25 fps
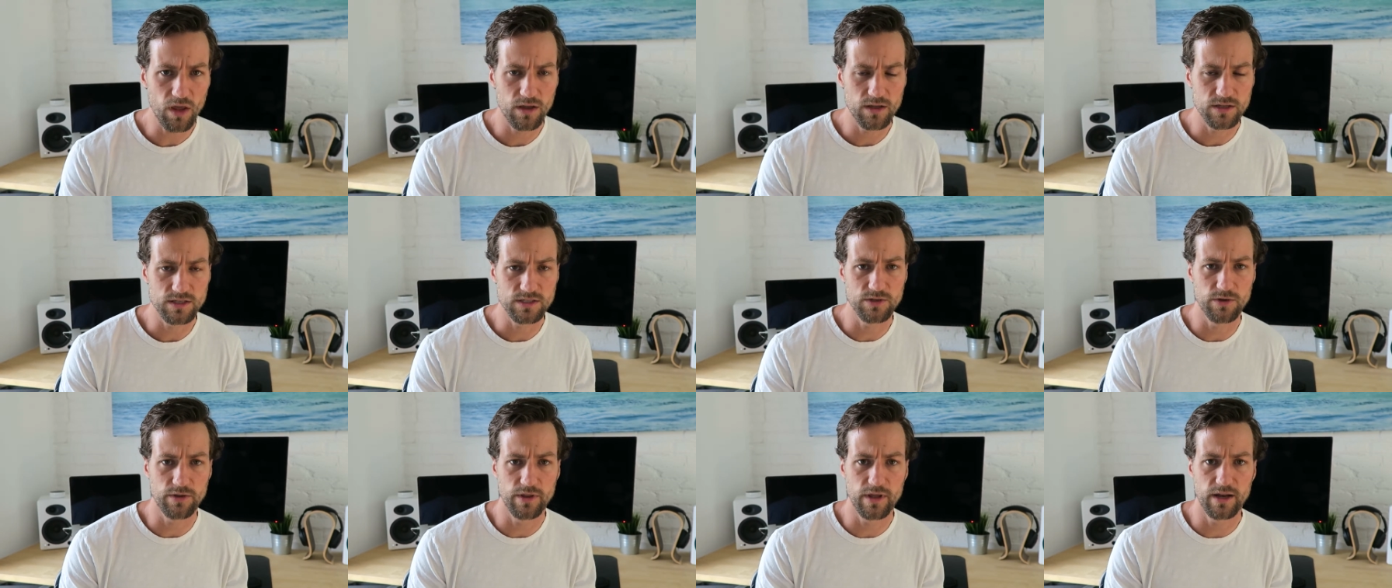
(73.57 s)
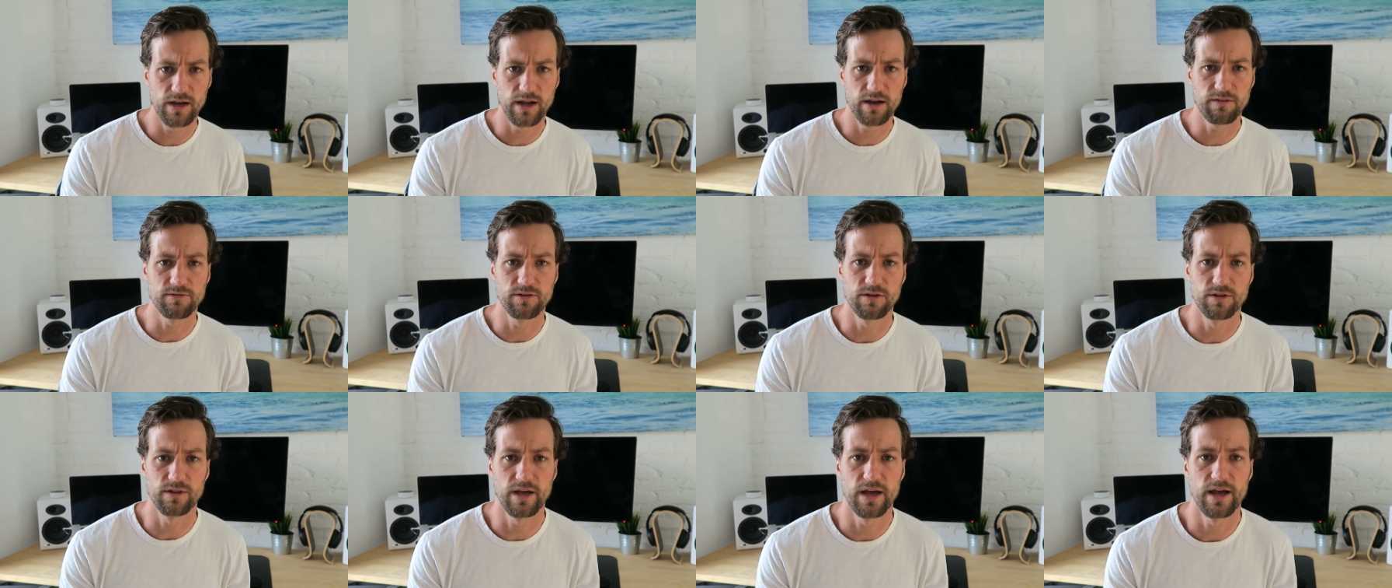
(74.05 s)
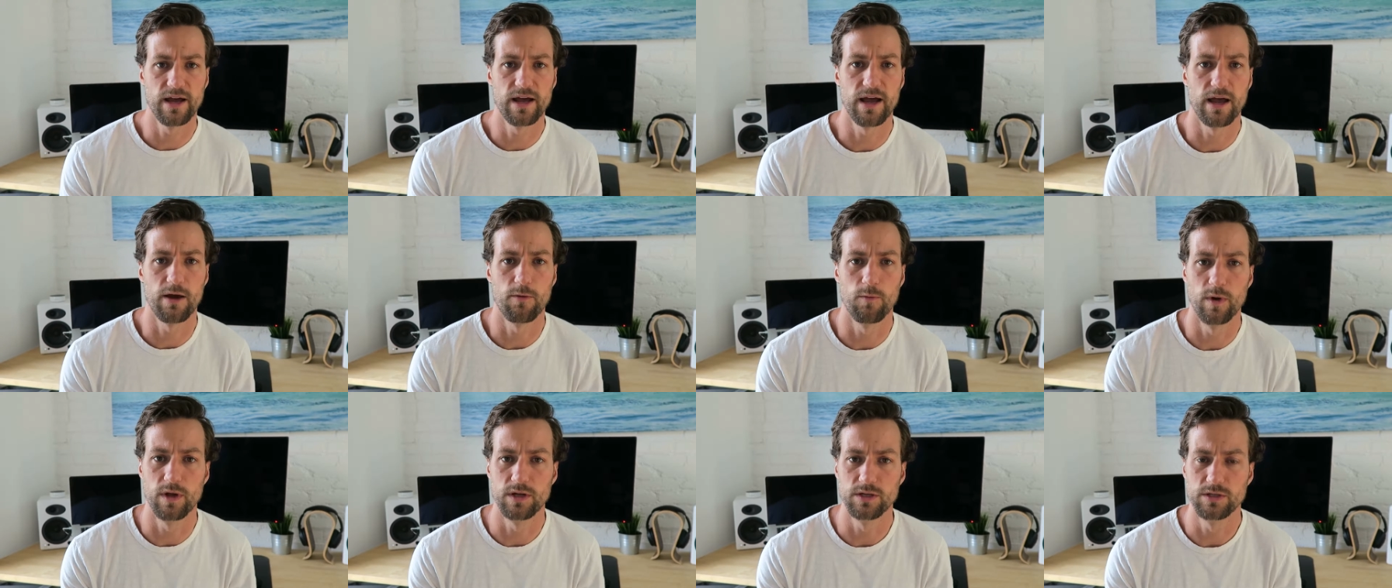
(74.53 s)
So then after
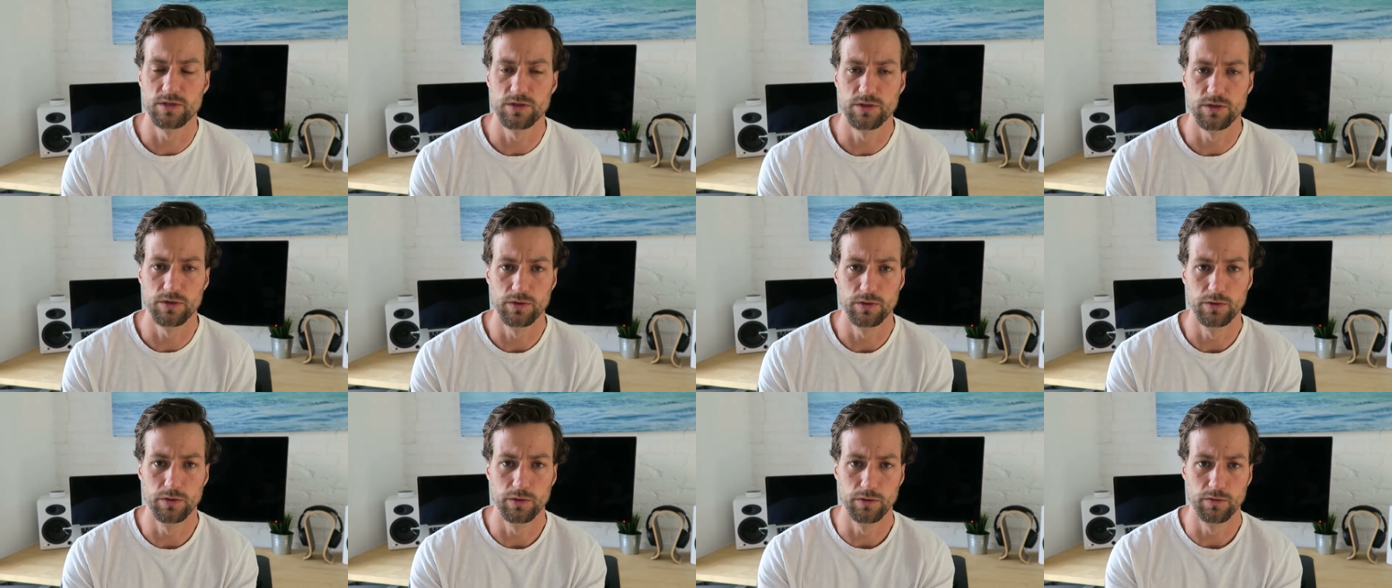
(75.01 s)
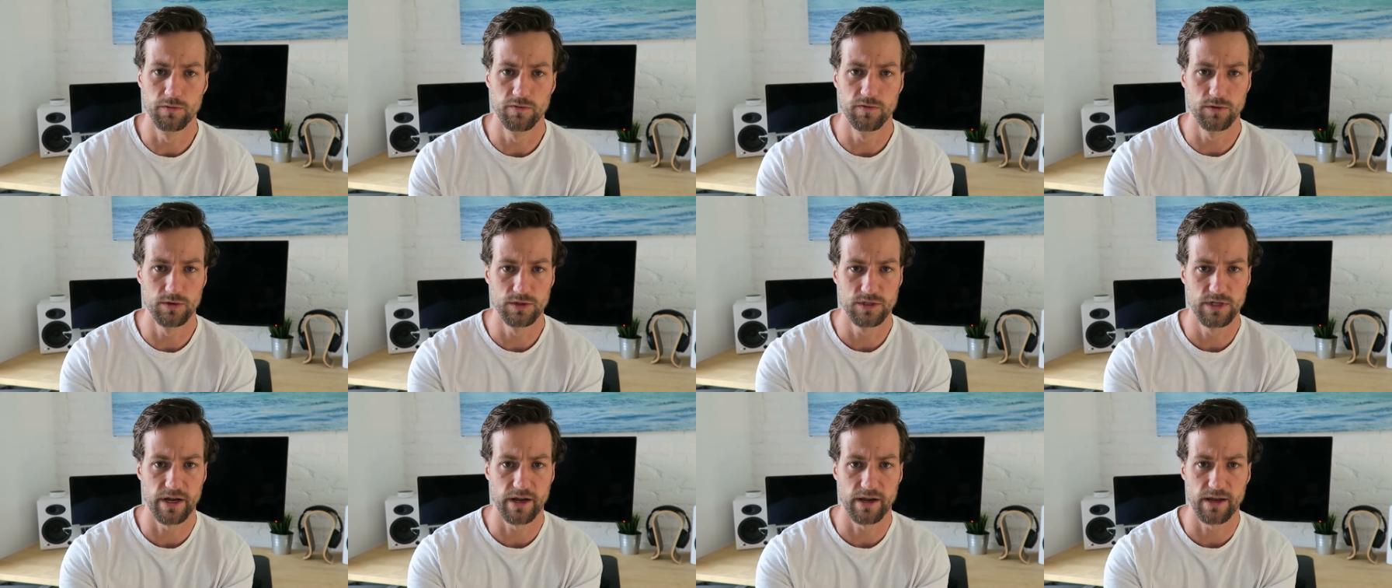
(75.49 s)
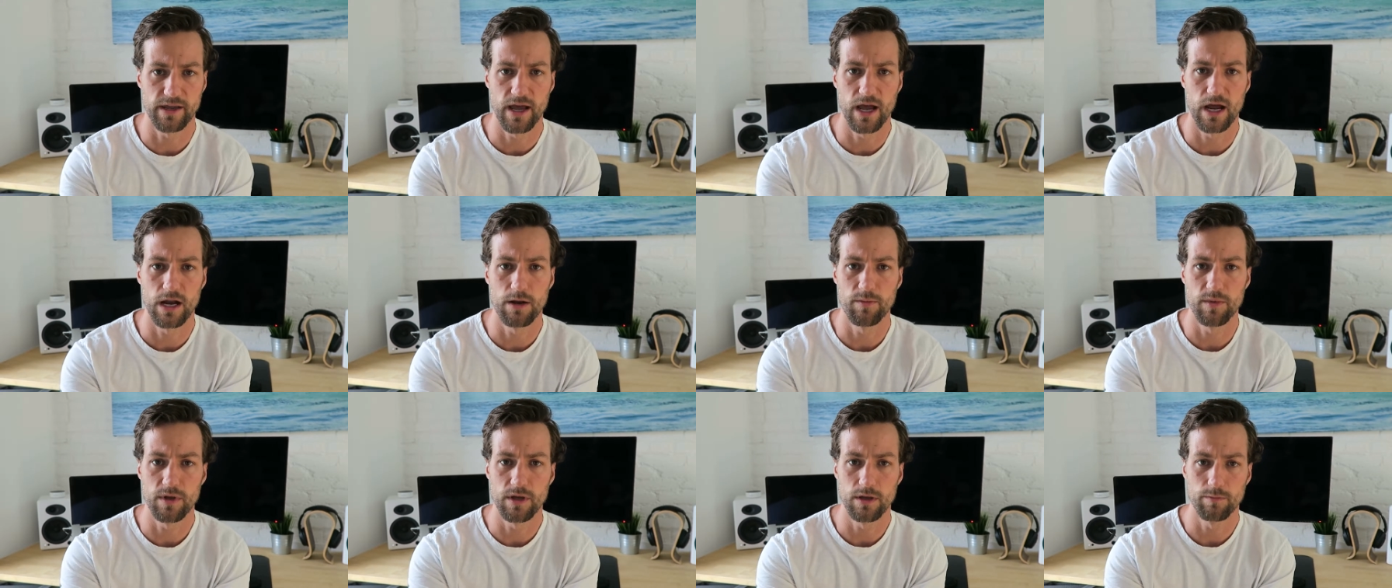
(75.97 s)
that, I went to Full Stack
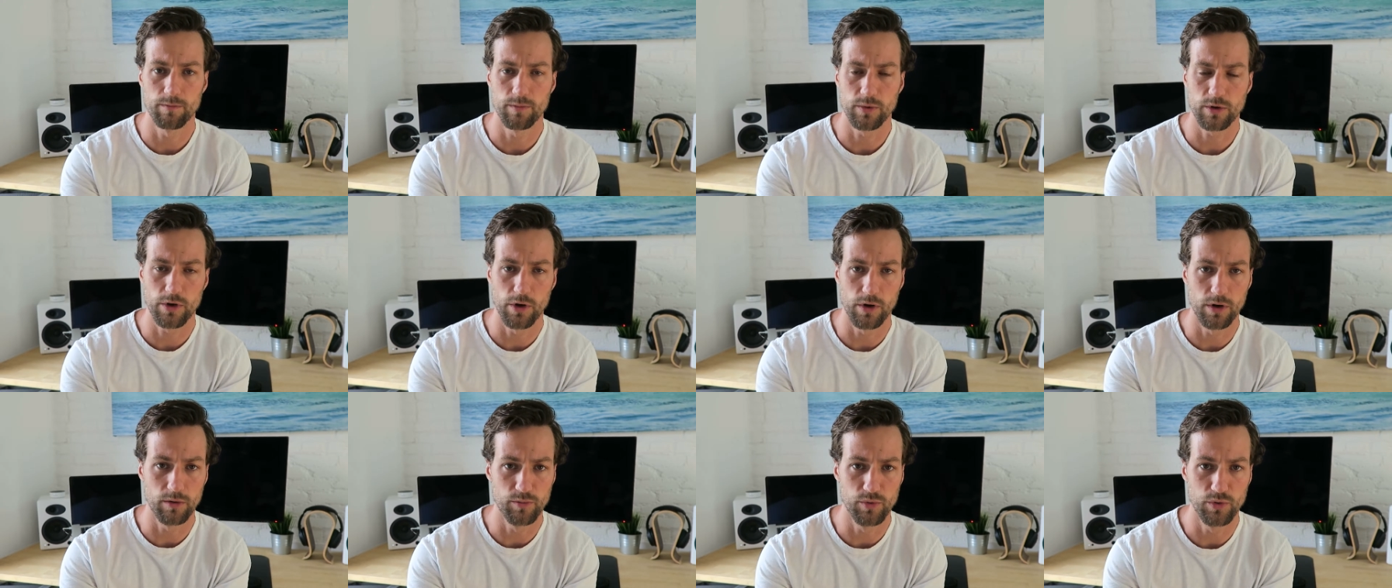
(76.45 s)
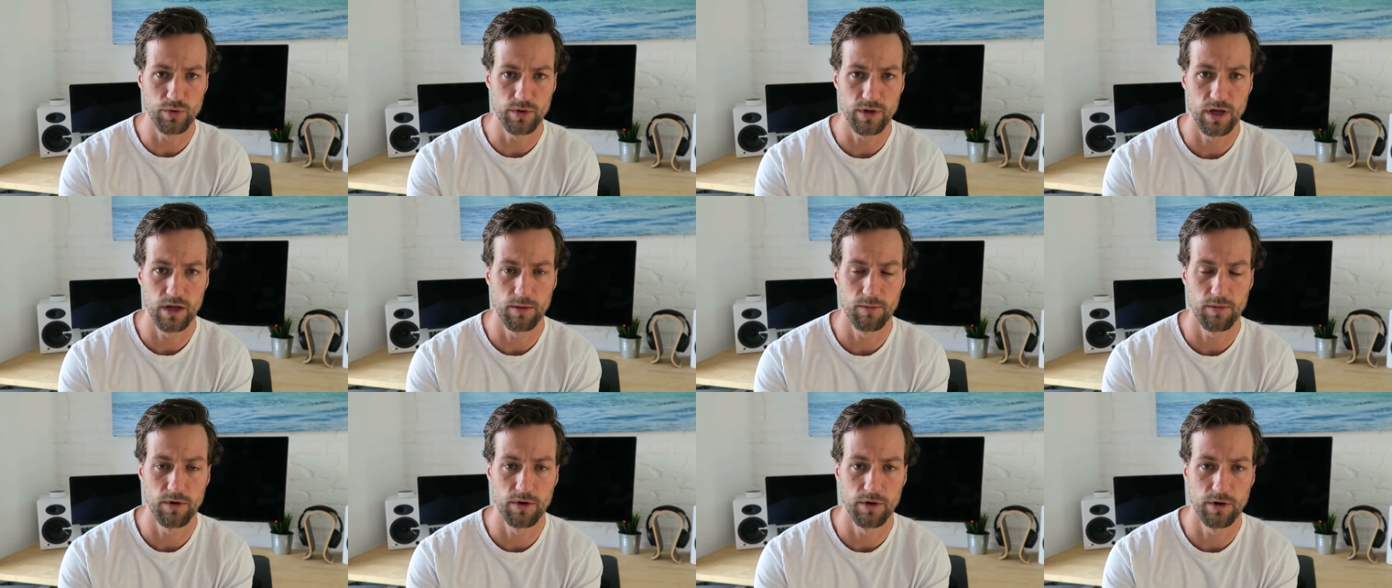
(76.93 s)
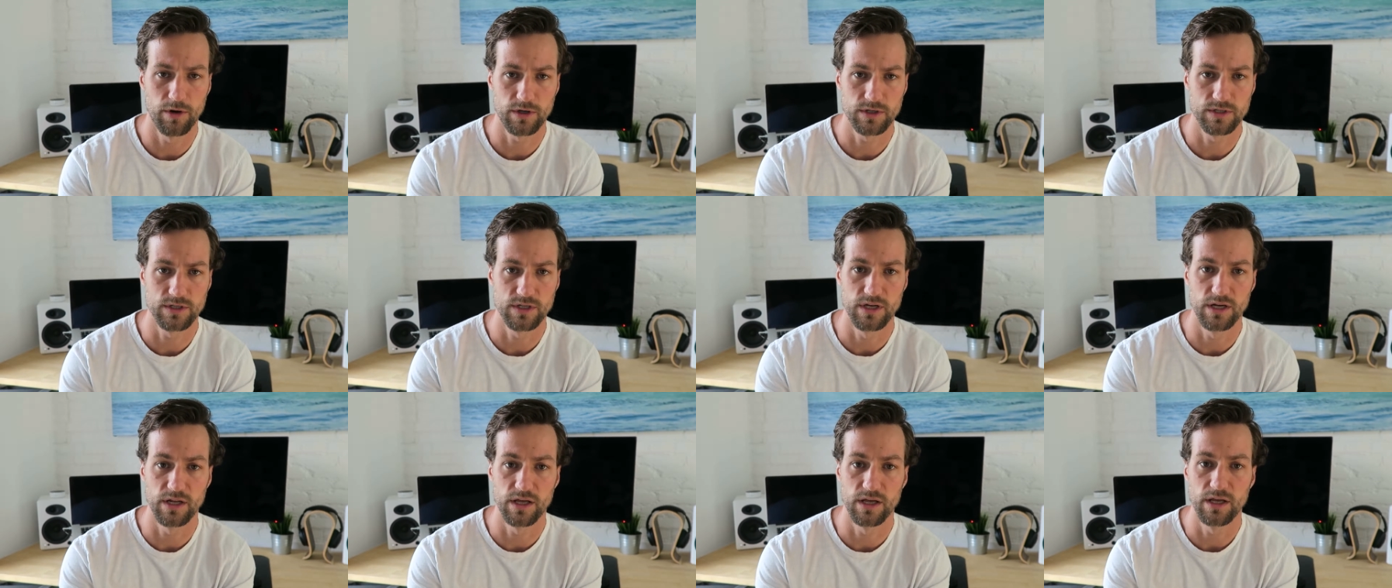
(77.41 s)
Academy, Coding Bootcamp in New York
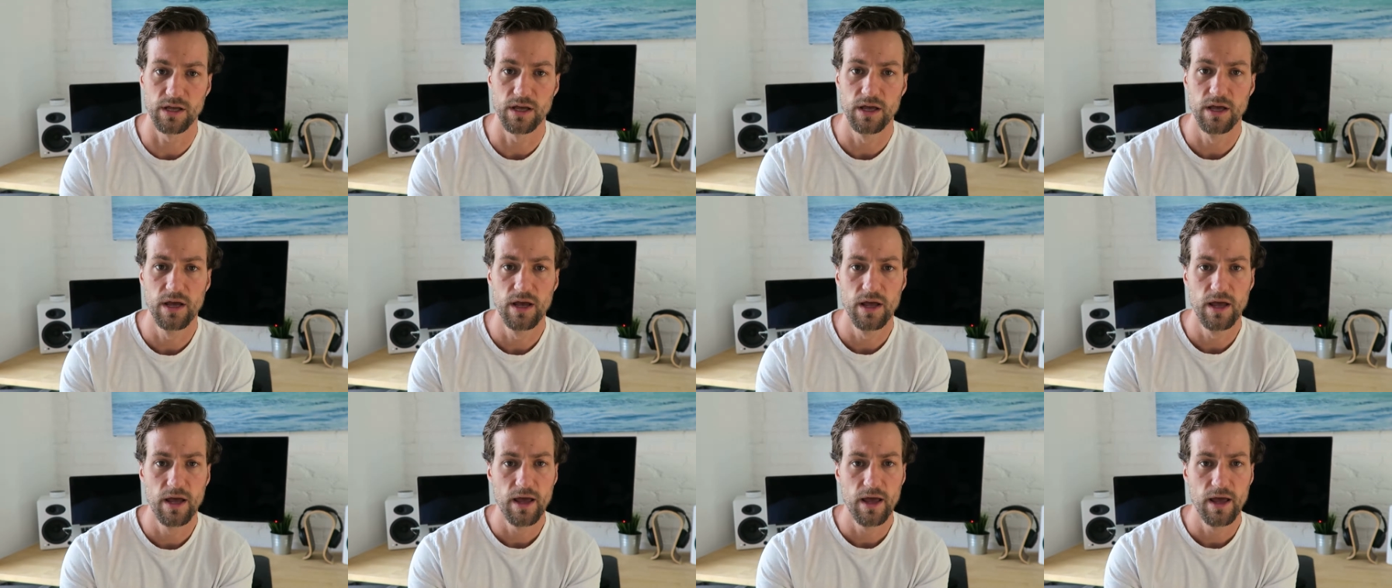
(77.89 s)
City,